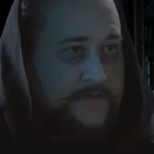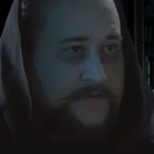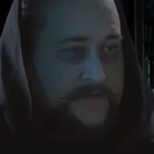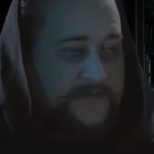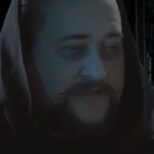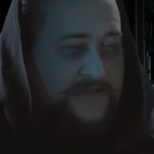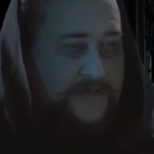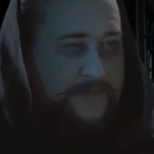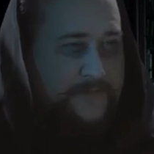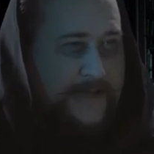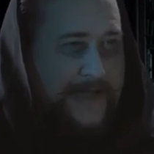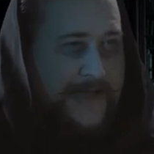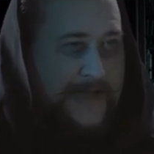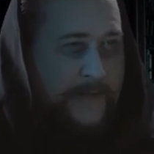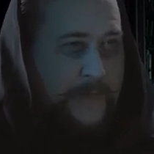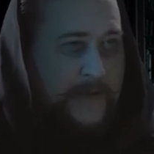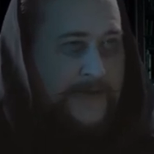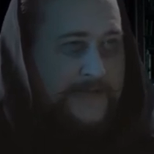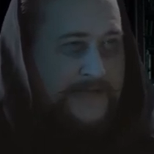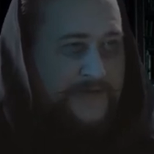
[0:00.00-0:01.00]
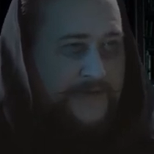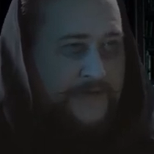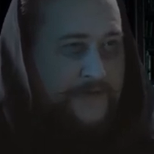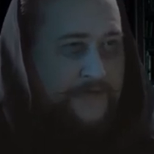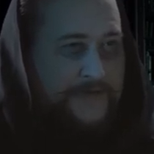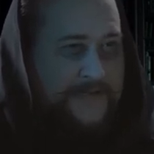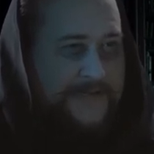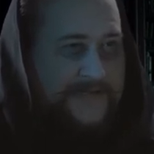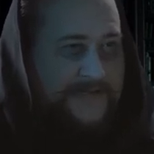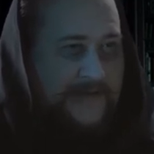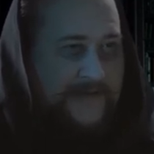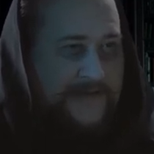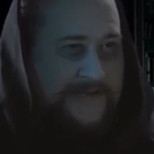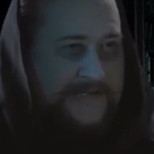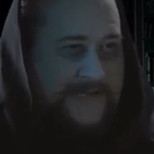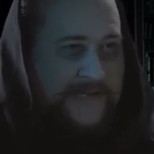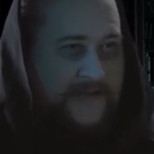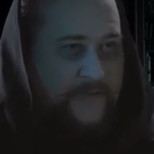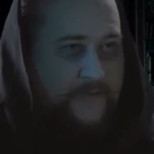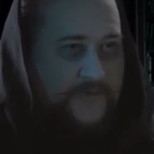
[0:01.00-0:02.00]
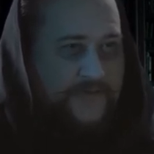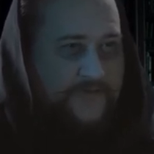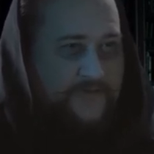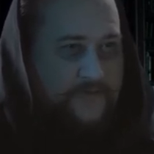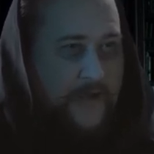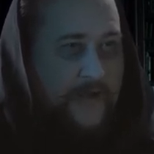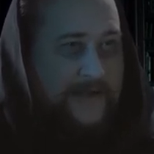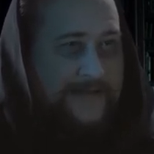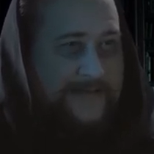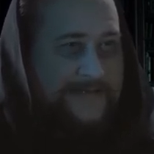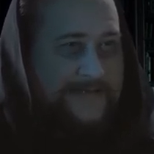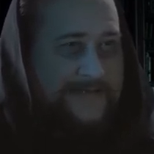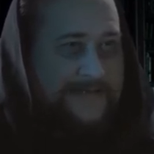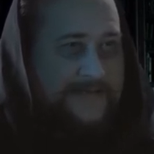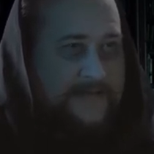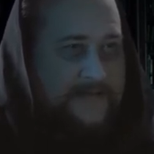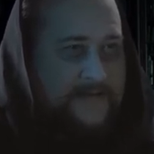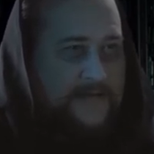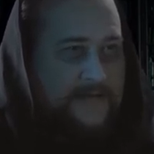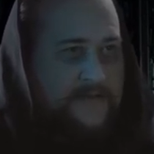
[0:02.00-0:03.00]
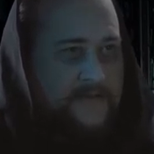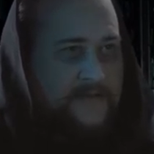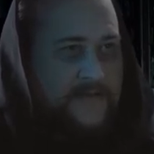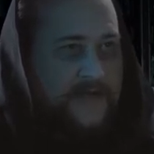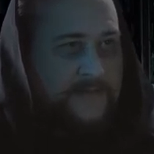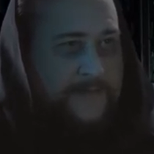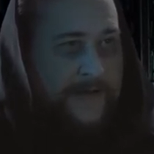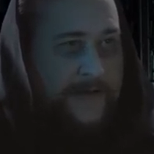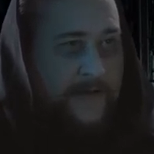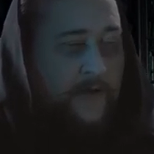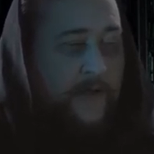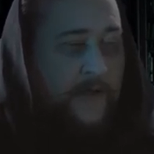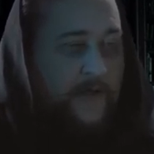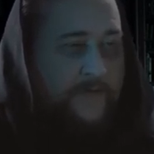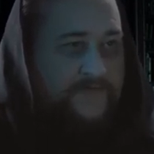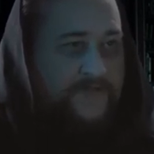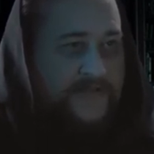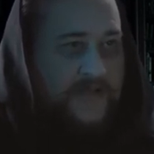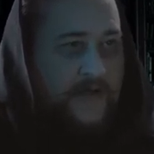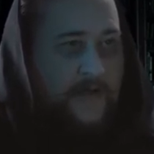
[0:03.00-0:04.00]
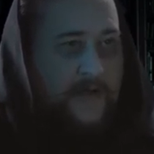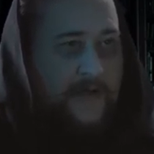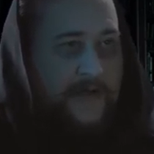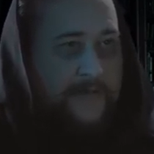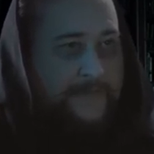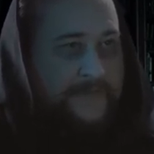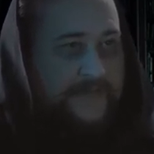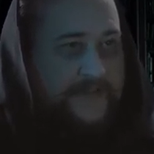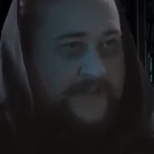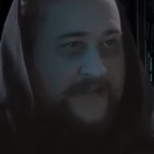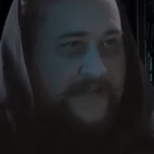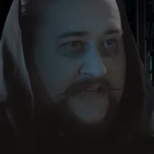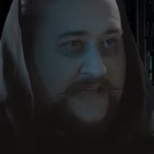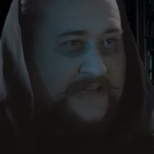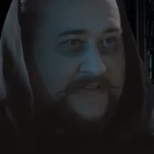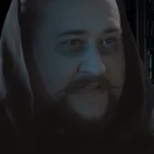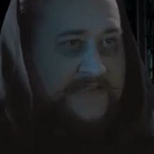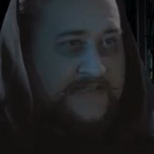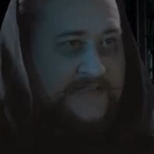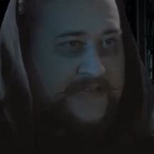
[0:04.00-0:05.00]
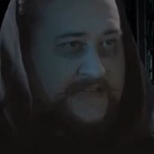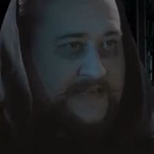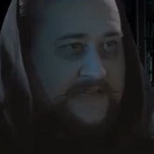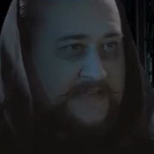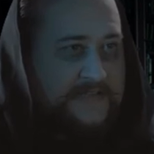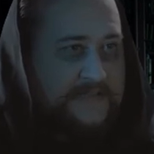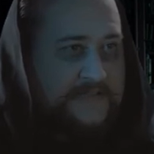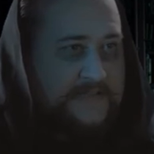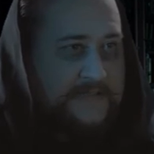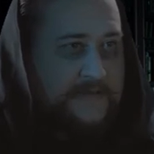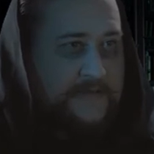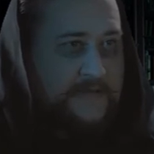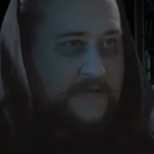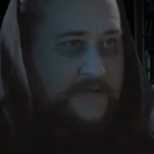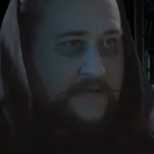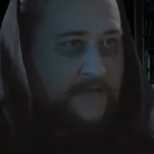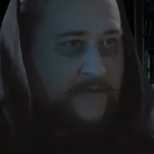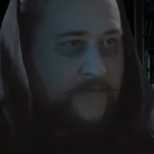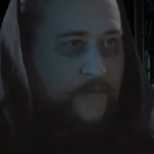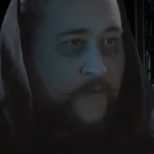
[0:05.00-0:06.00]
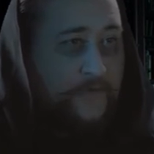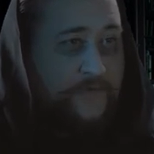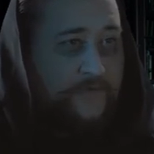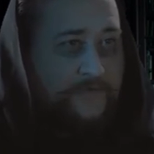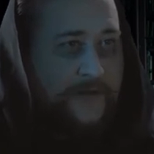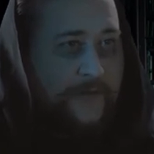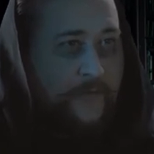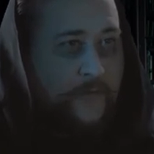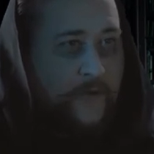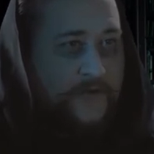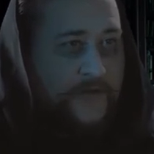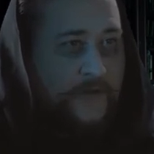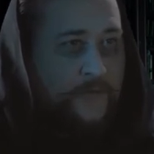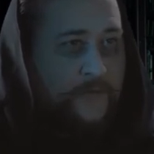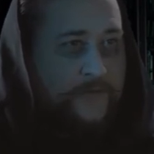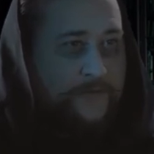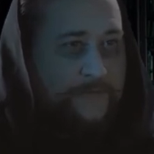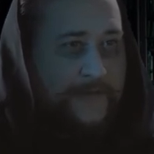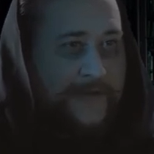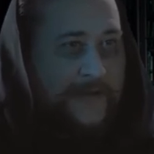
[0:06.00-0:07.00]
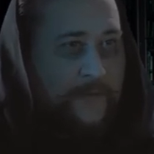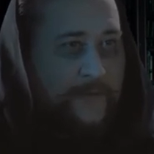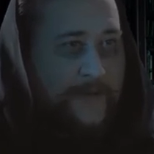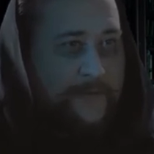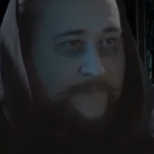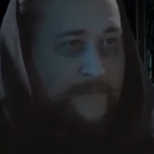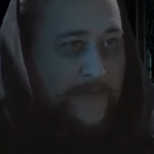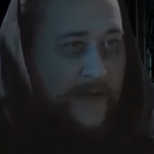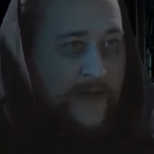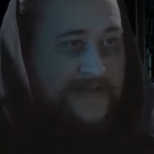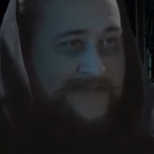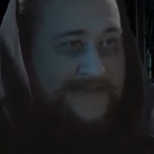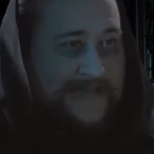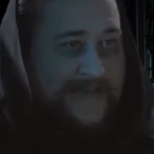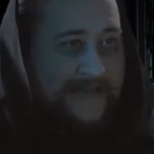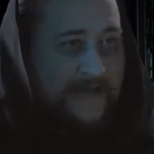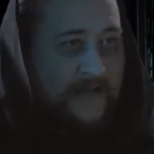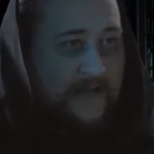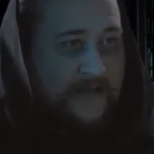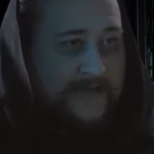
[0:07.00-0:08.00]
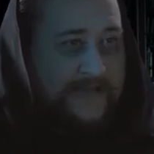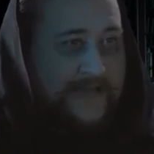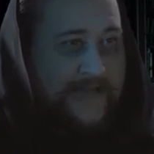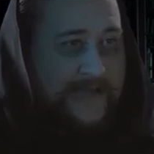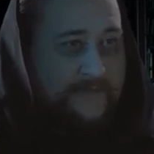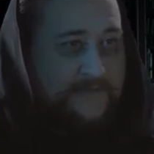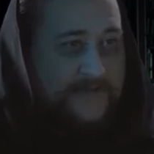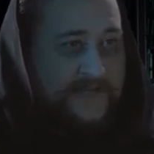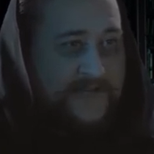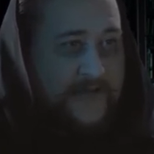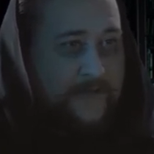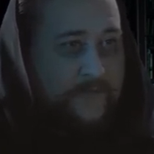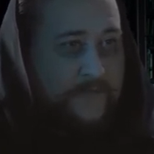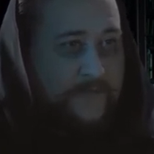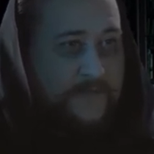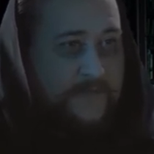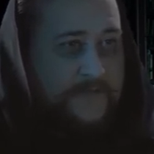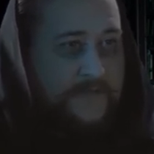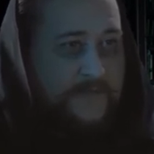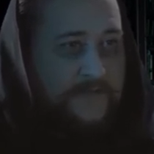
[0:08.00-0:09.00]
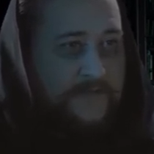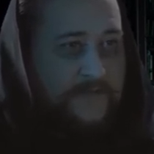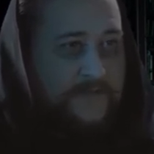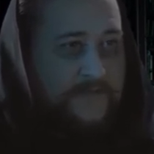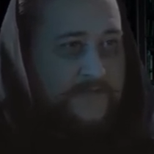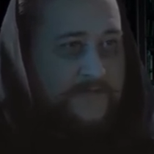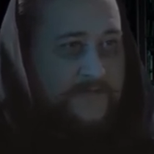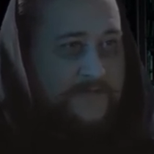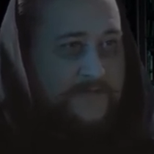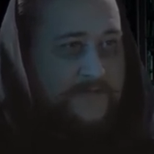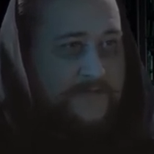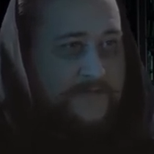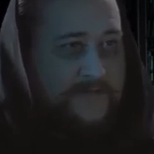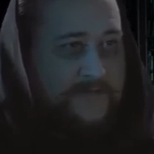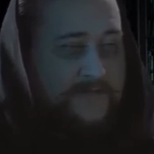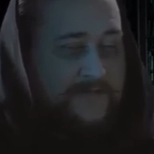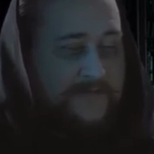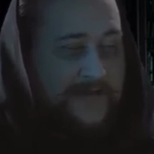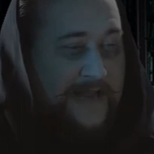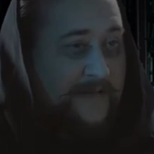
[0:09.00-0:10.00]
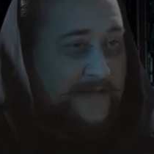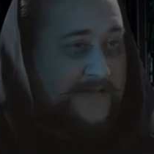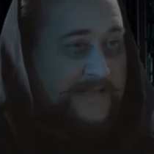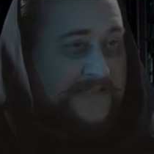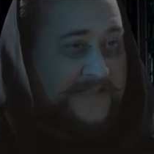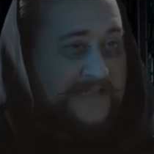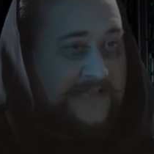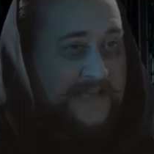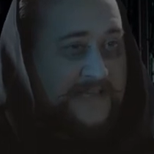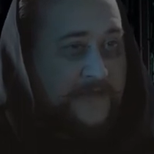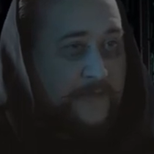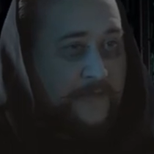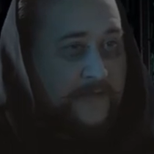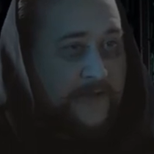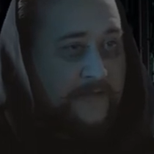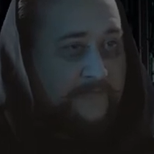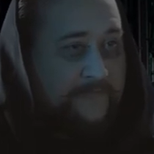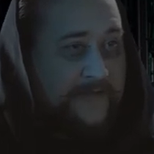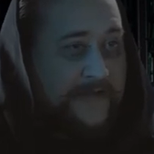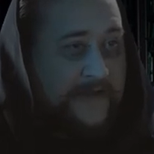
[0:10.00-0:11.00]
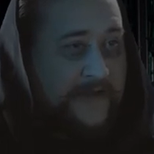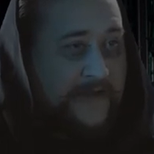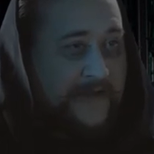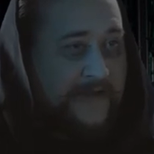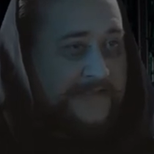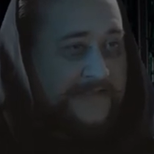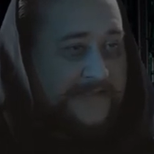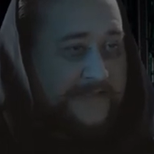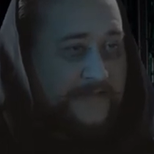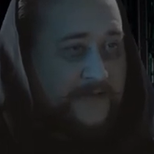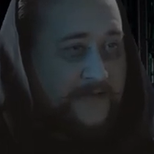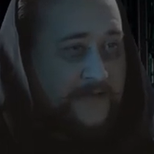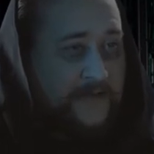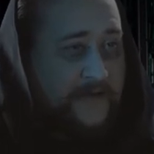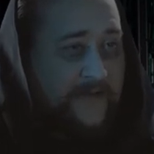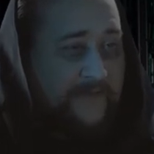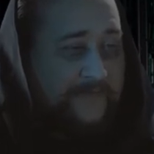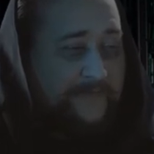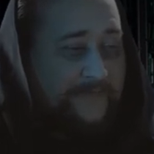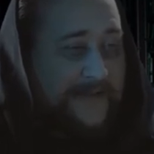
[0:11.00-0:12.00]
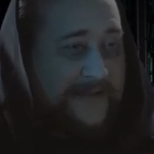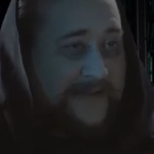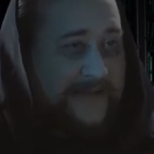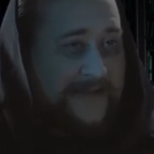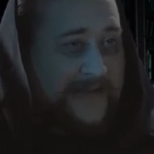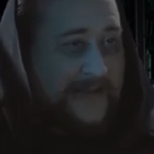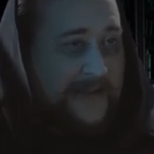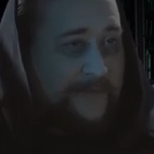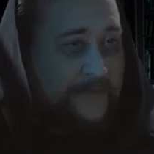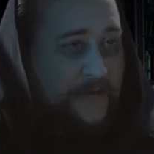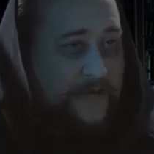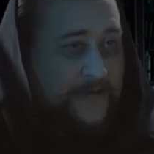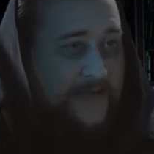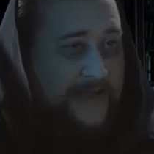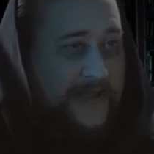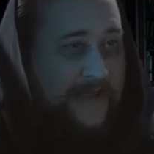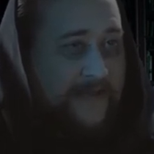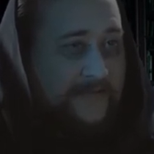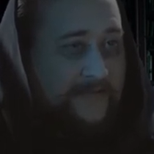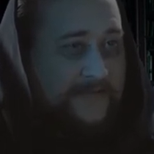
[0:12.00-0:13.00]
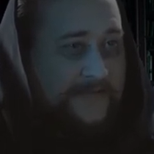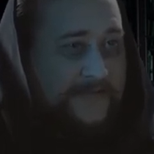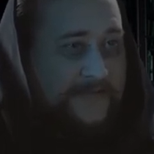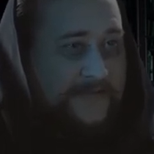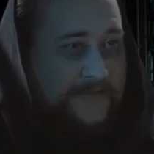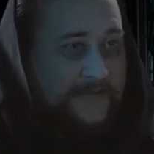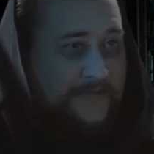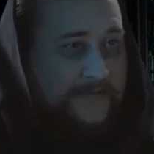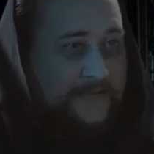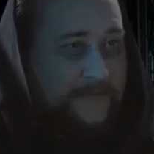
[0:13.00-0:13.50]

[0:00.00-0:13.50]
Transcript: Somehow I knew this idea was right. I spent a lot of time in the years since, wondering what you would be when my deadline came due. Now I see you and I realise it couldn't have been anybody else."